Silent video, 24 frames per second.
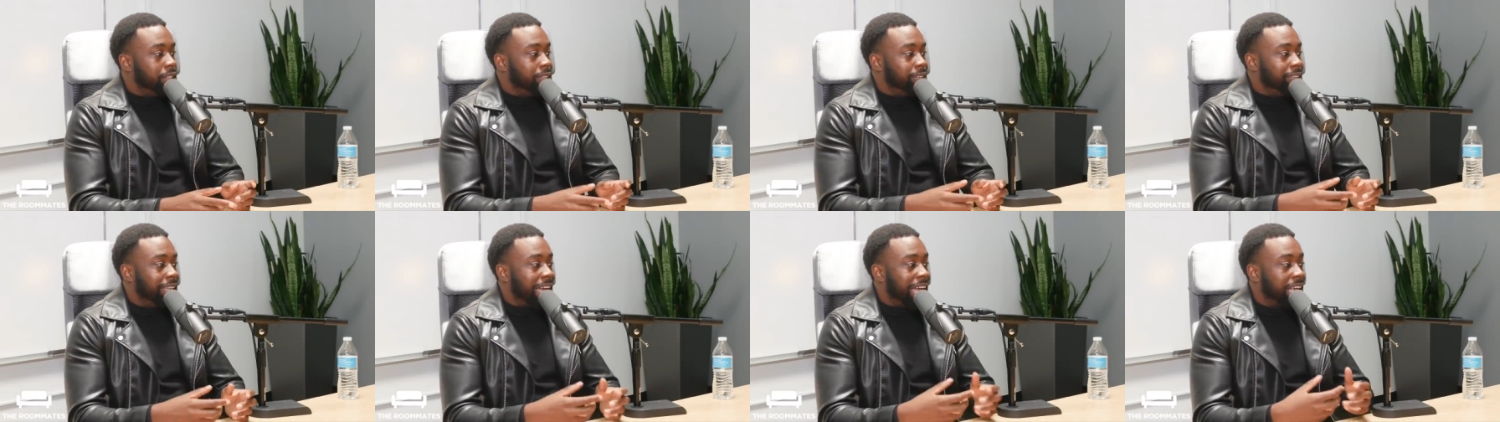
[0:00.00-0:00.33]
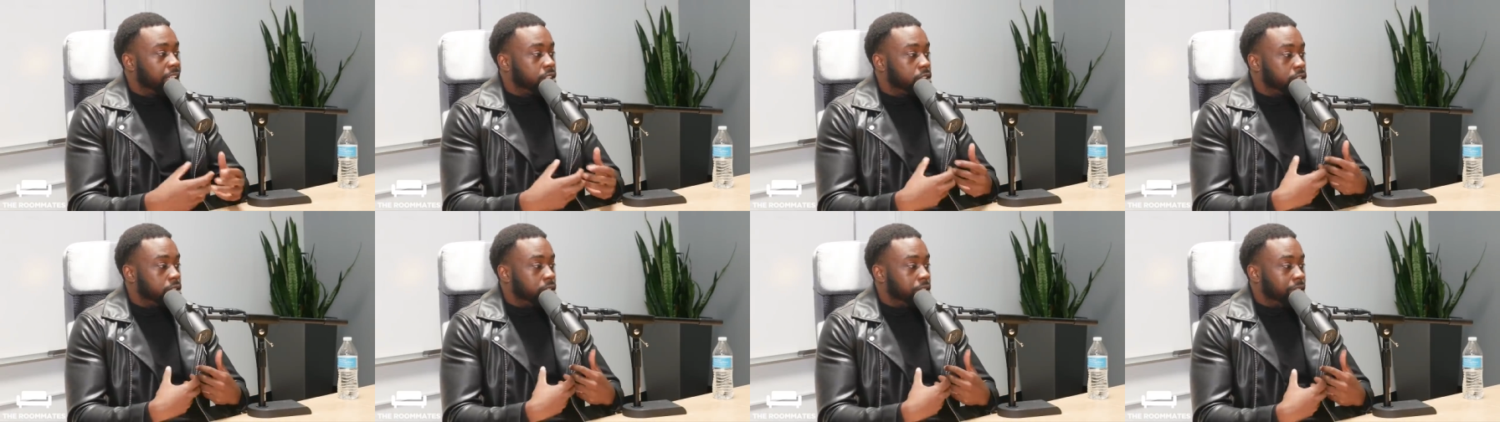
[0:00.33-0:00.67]

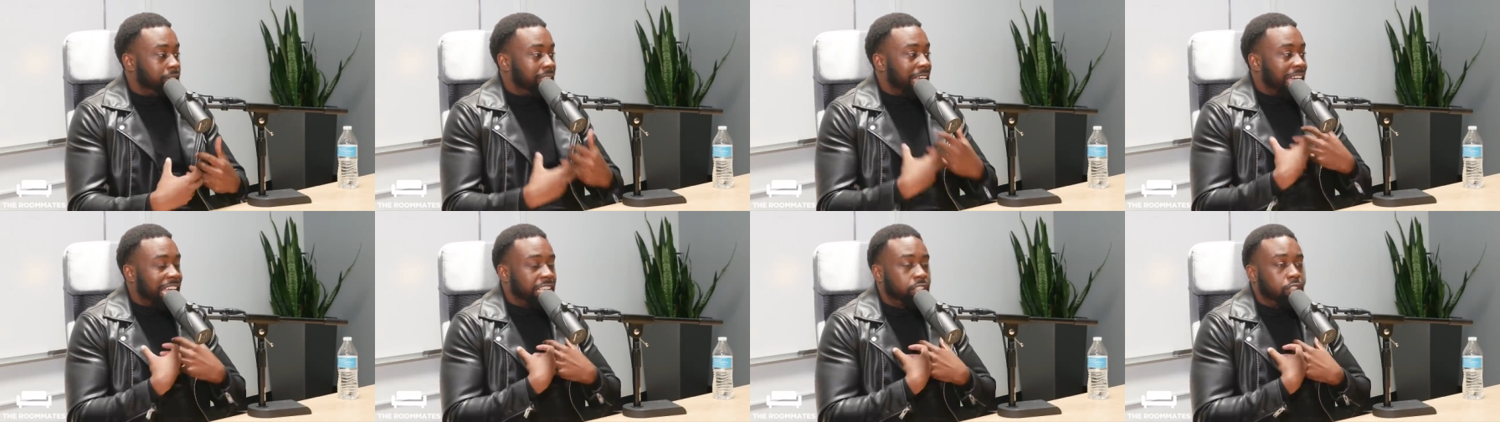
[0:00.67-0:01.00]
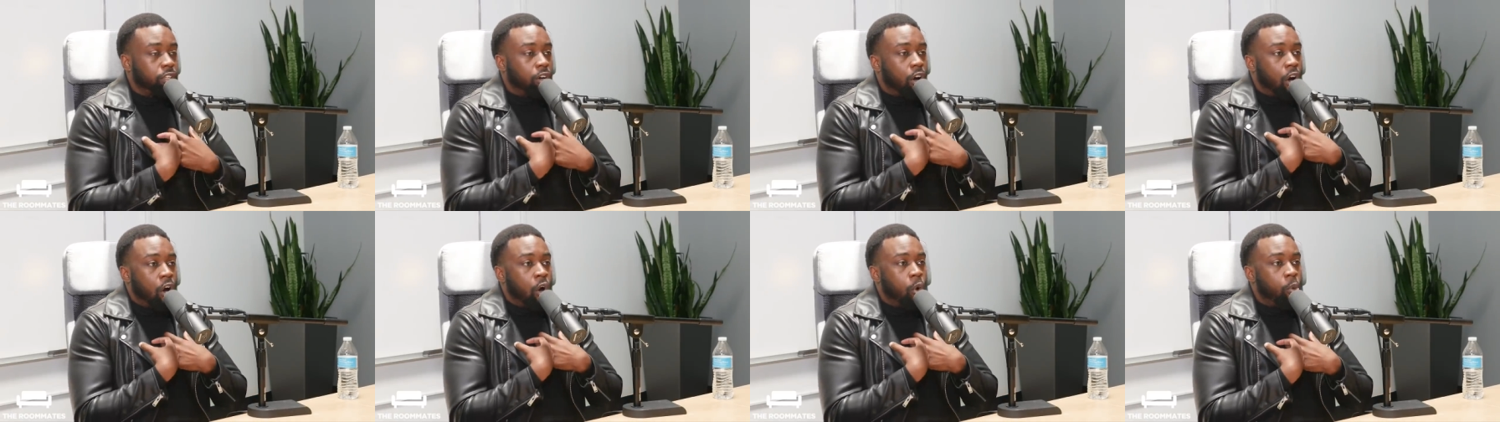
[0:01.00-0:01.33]
that's
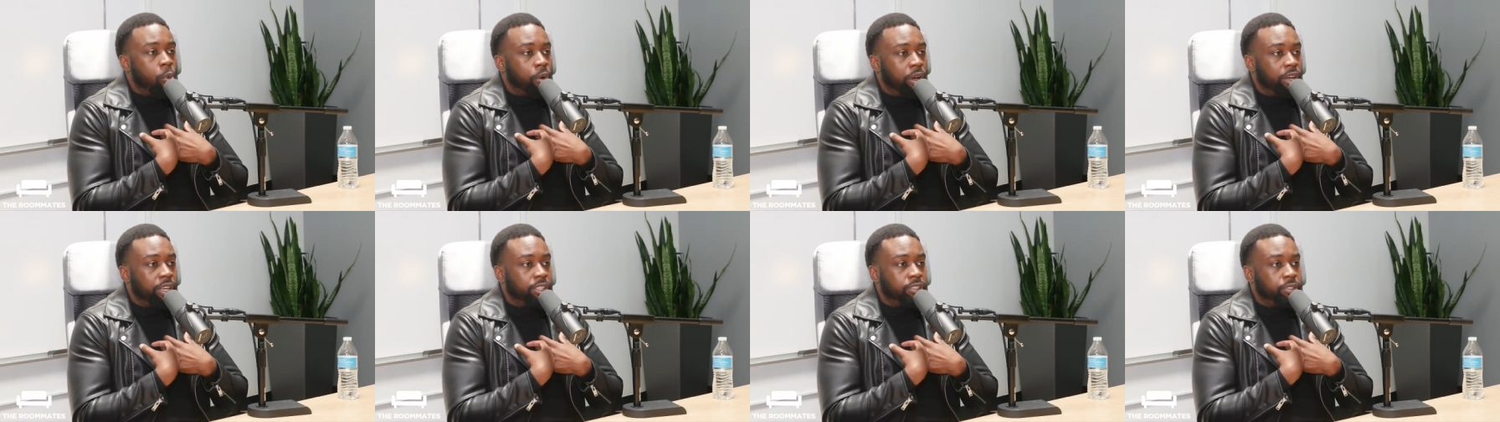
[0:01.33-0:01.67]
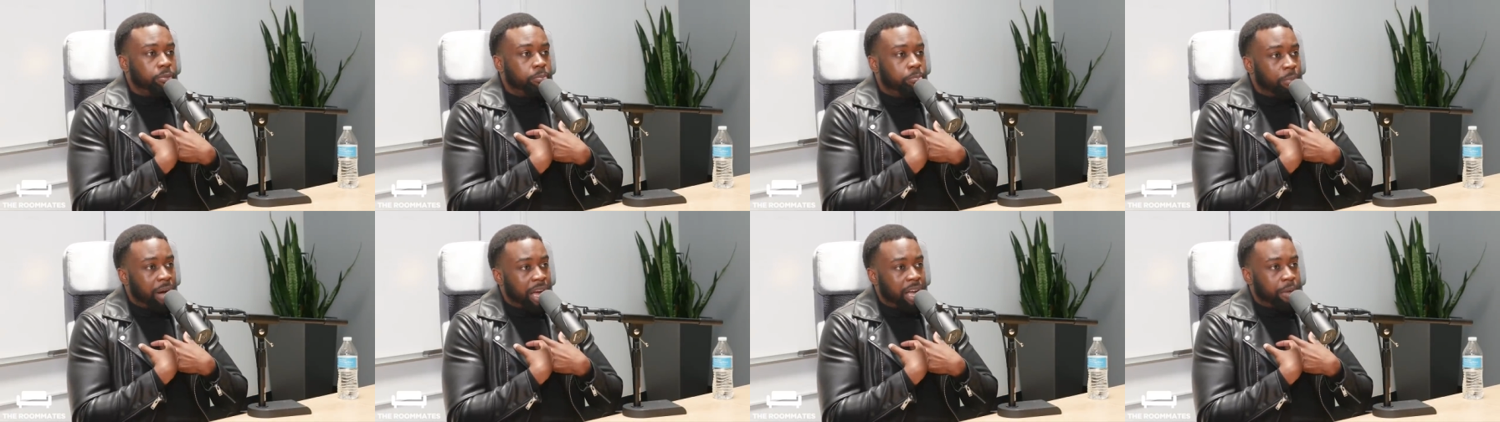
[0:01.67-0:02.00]
always
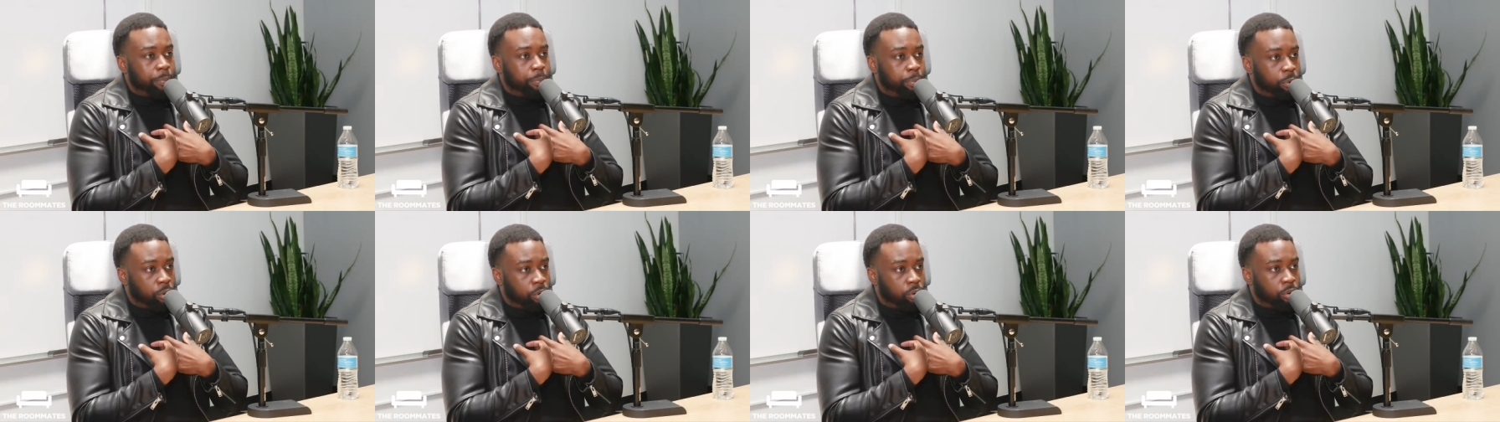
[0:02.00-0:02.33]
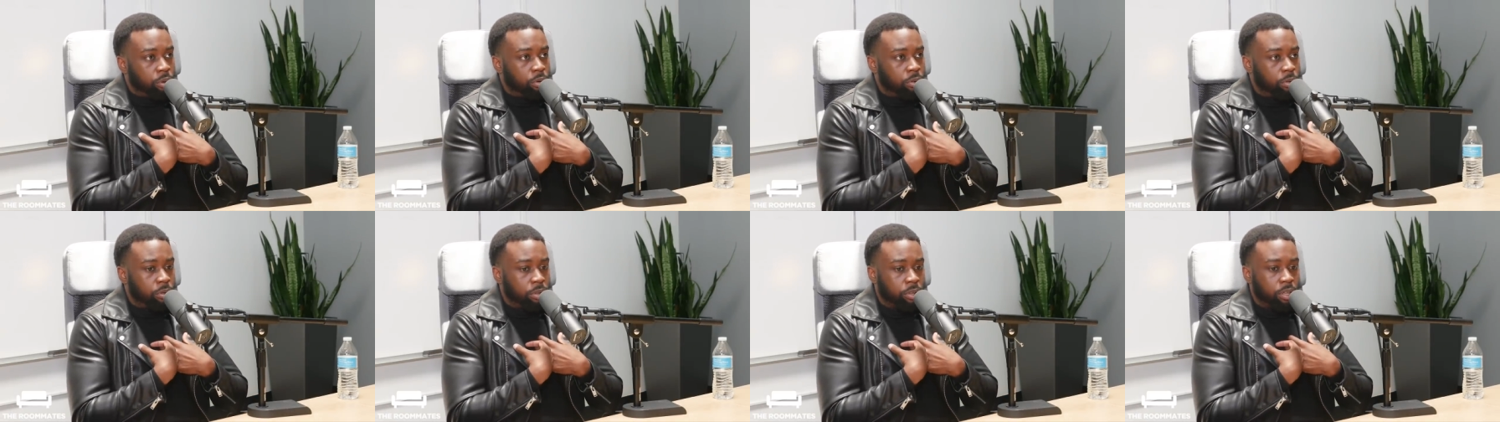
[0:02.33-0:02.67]
my
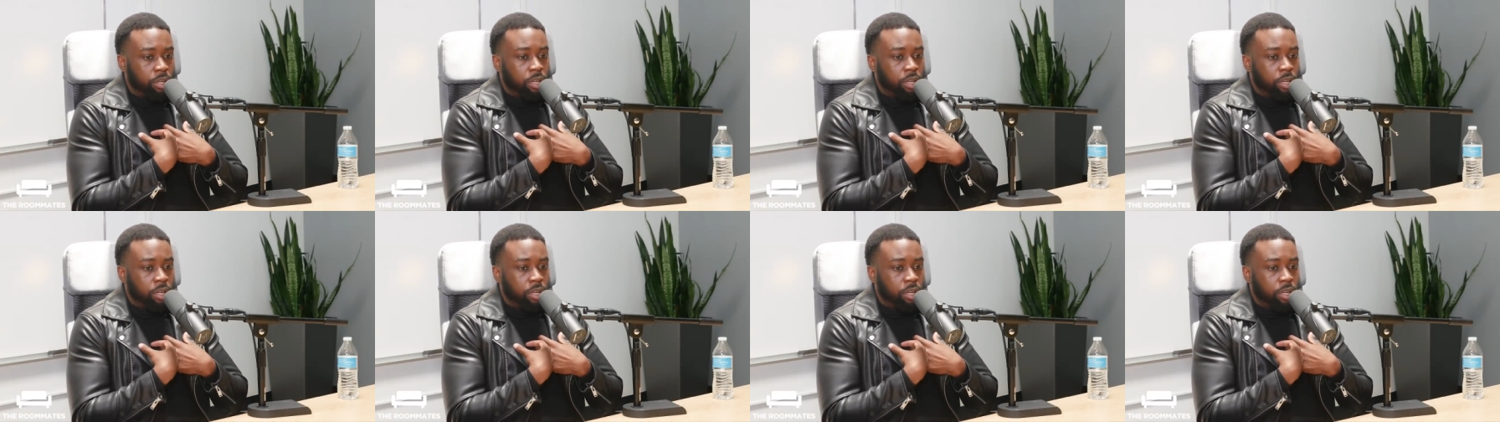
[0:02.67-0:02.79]
pull.